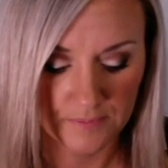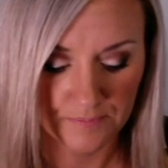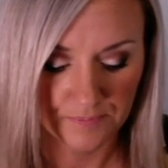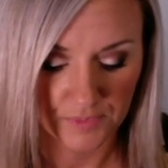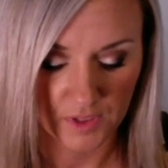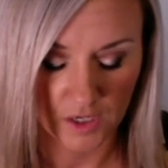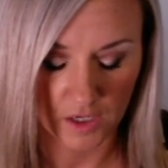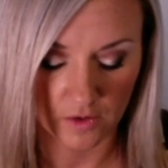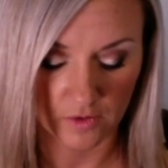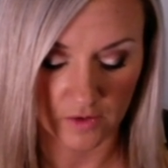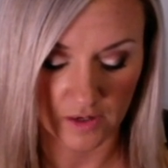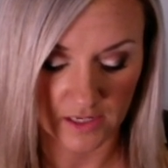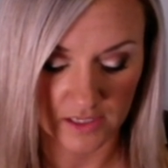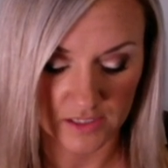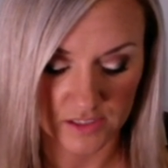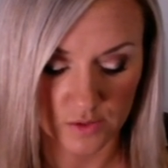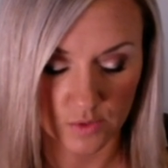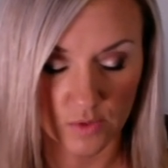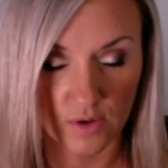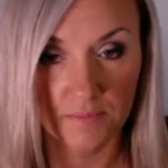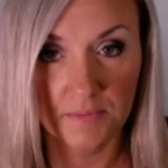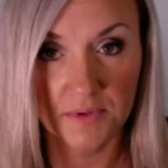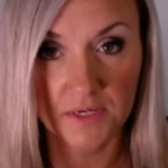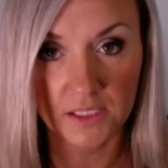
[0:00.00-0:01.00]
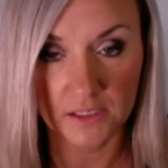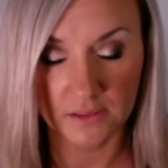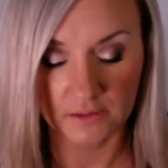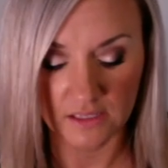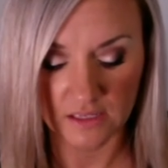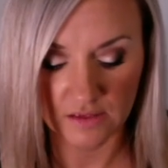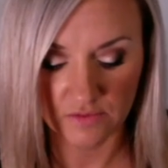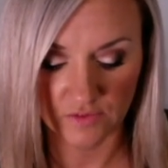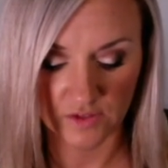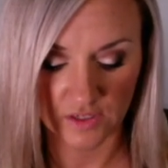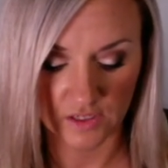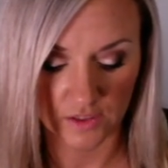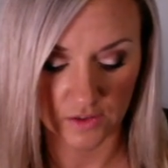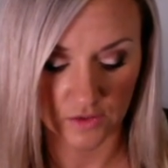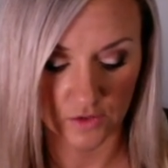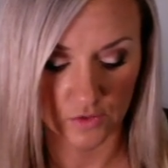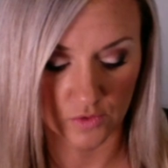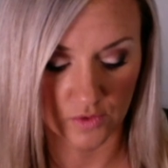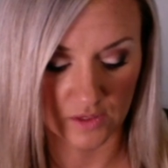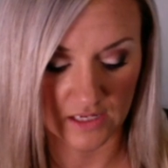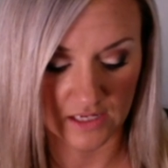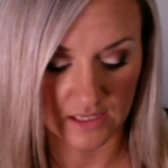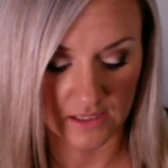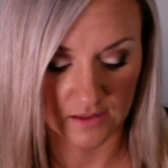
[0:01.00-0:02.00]
All right, so I'm going to leave it in
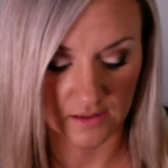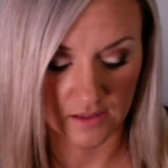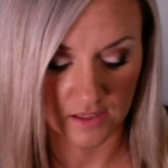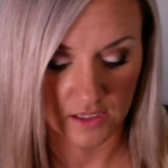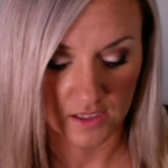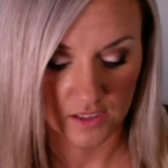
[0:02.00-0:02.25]
green.